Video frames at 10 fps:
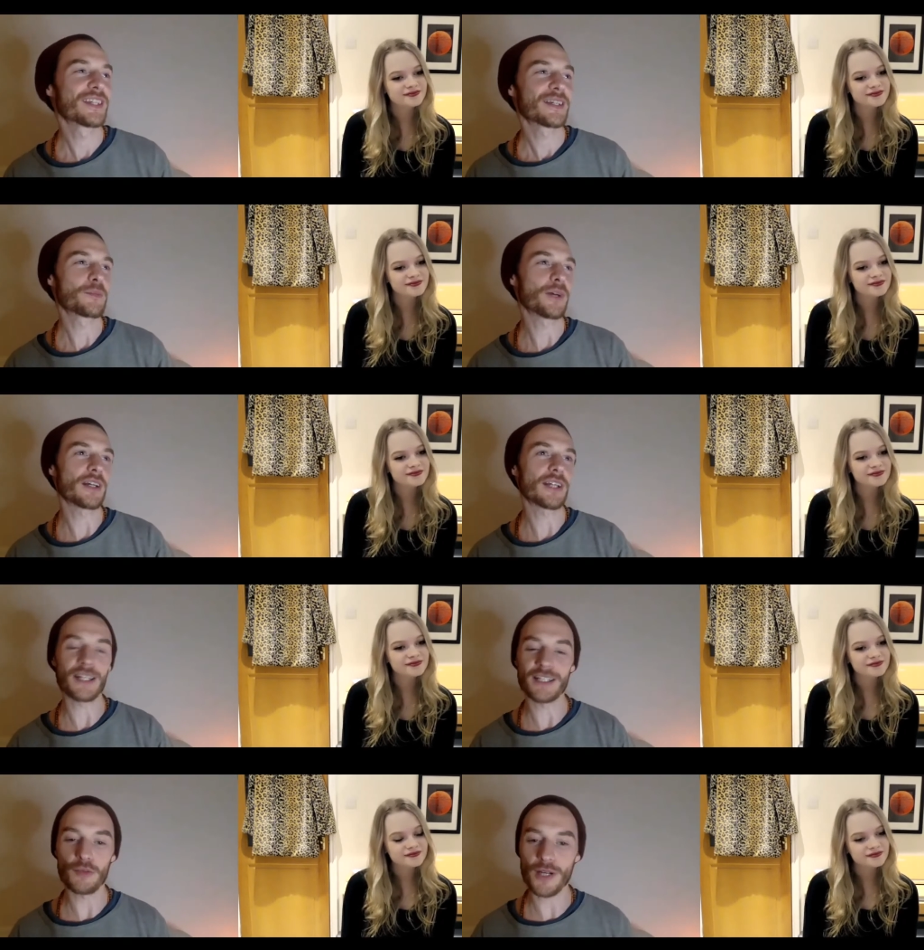Speaker 1: but I
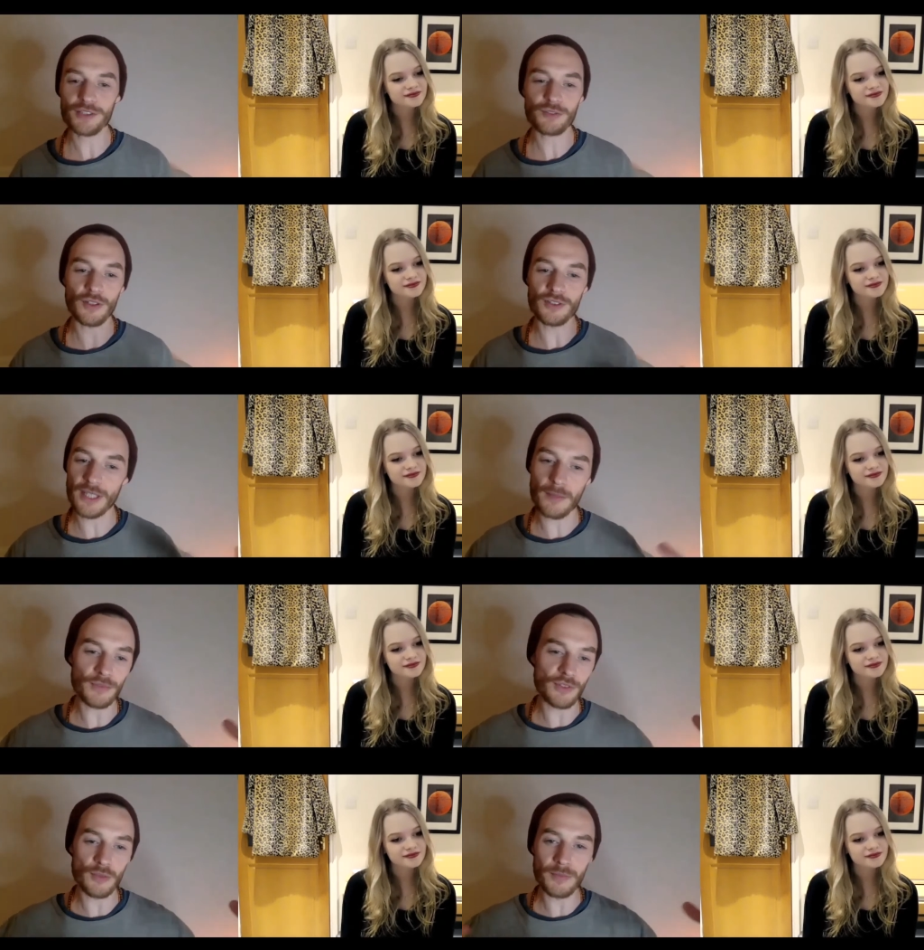don't know, restaurants, I um,
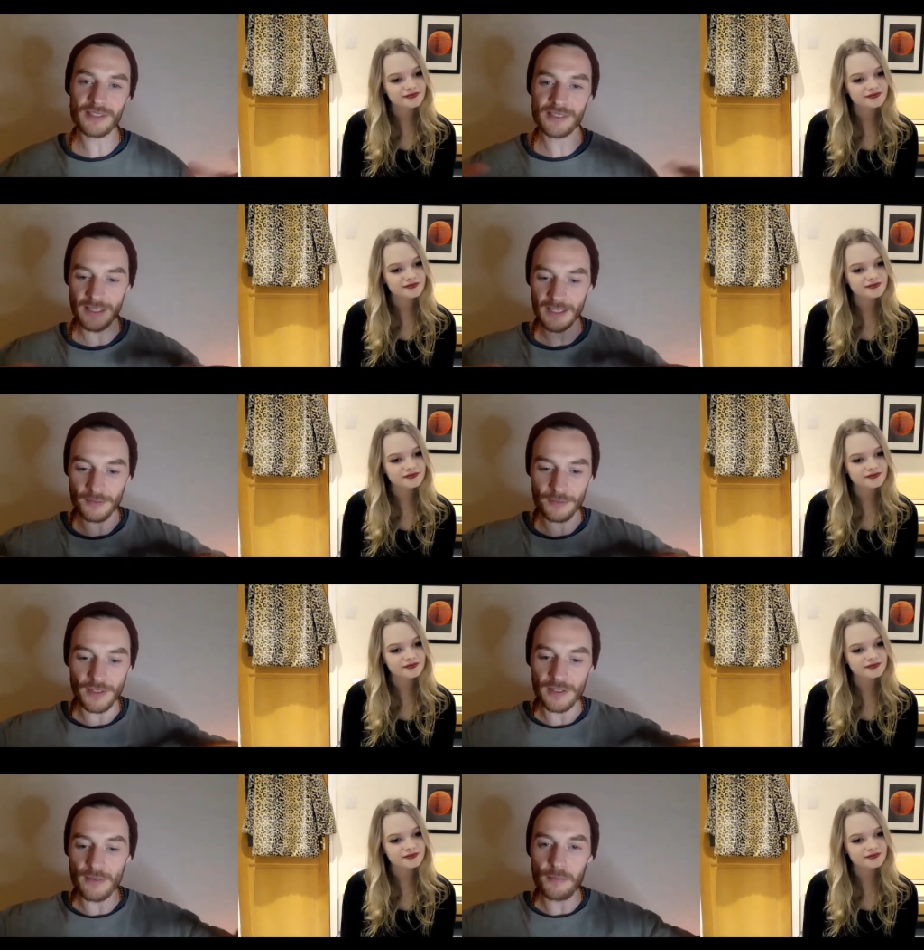do miss sitting in
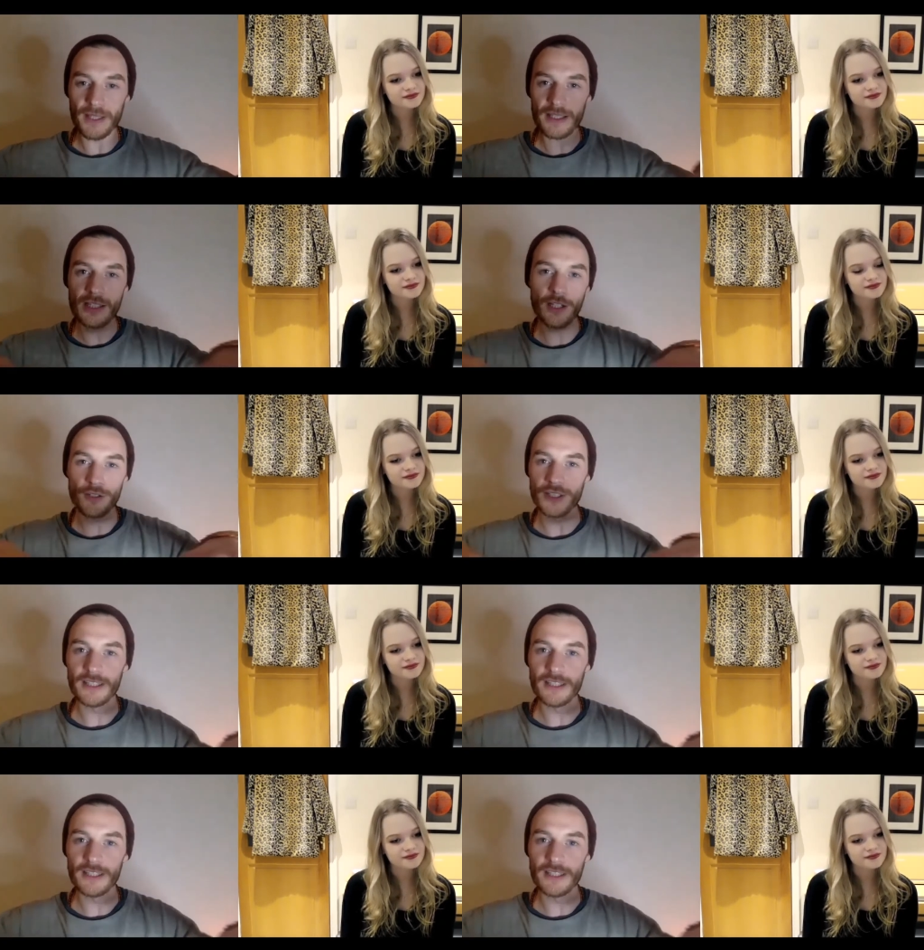front of a big
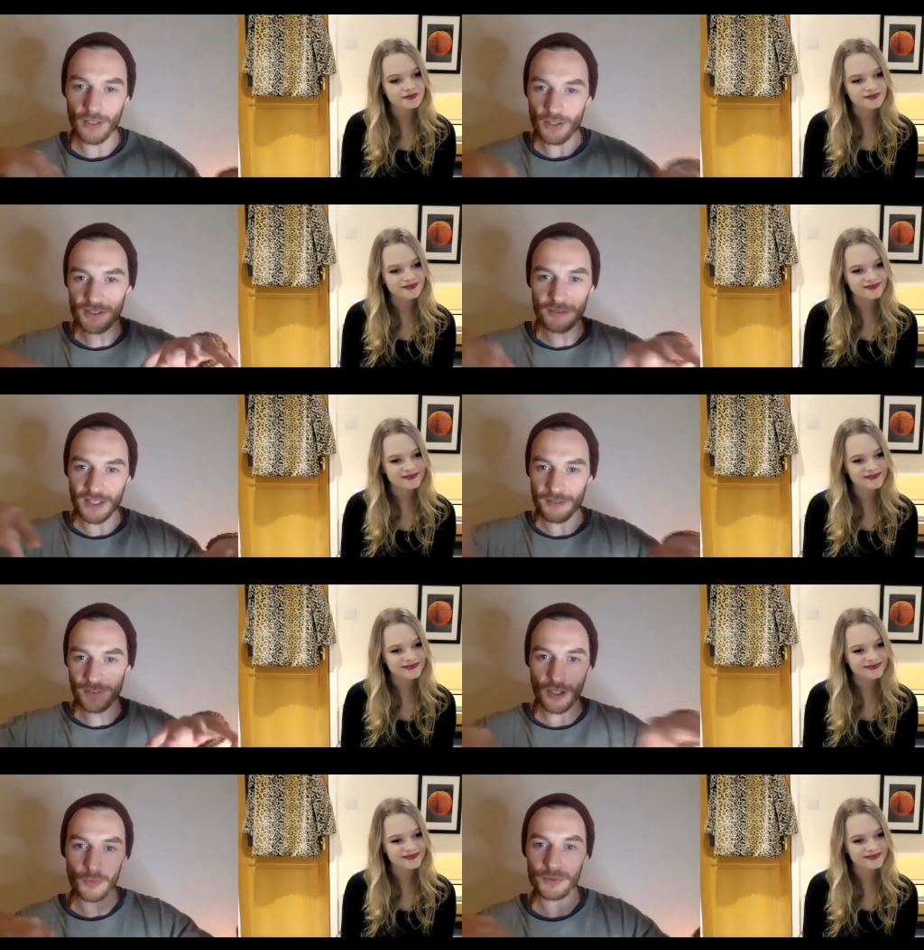curry with lots of
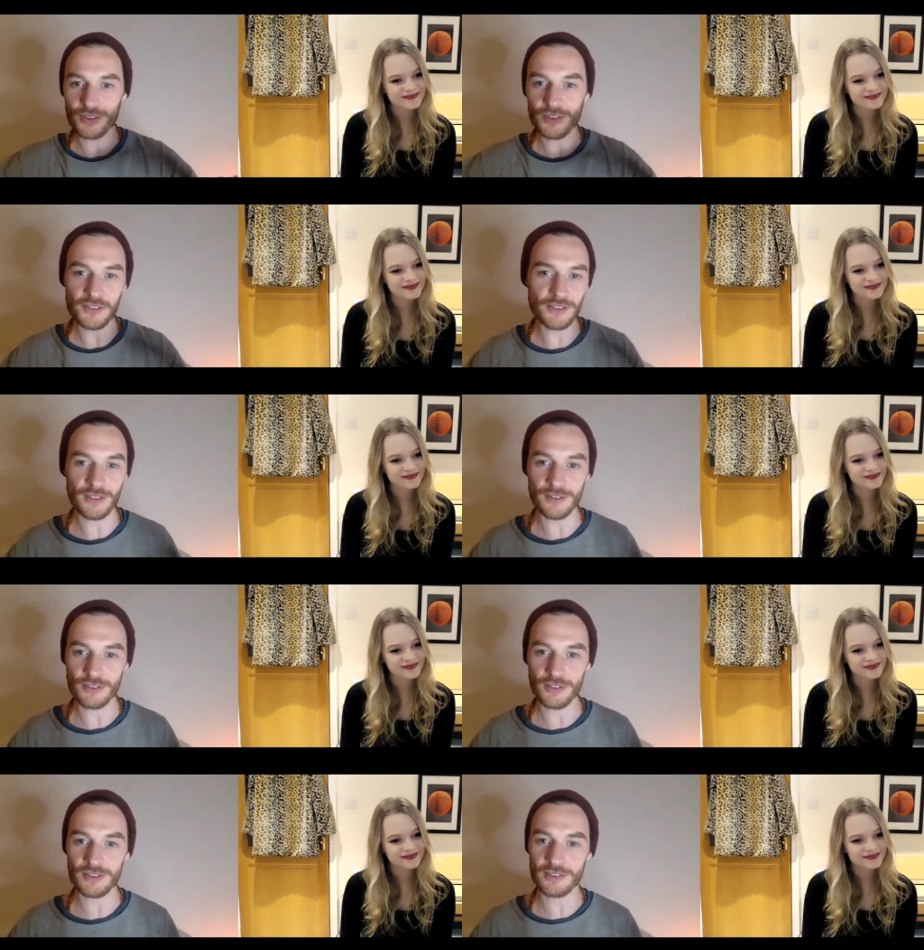different options and
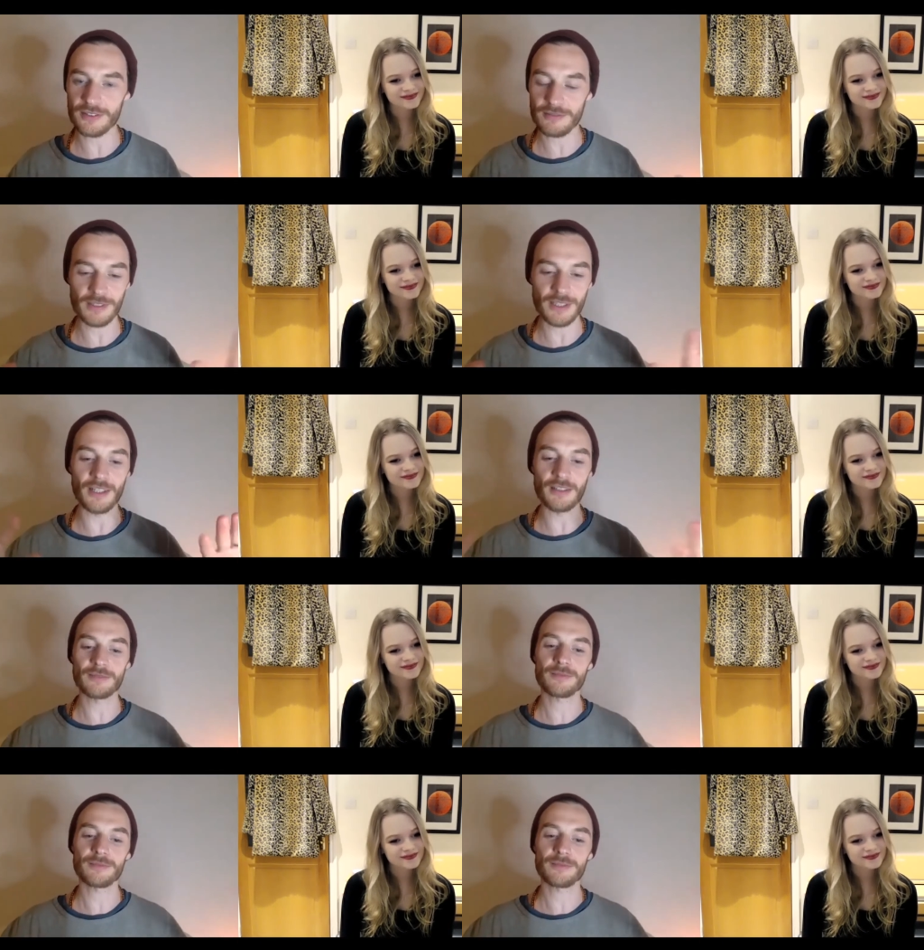just, you know,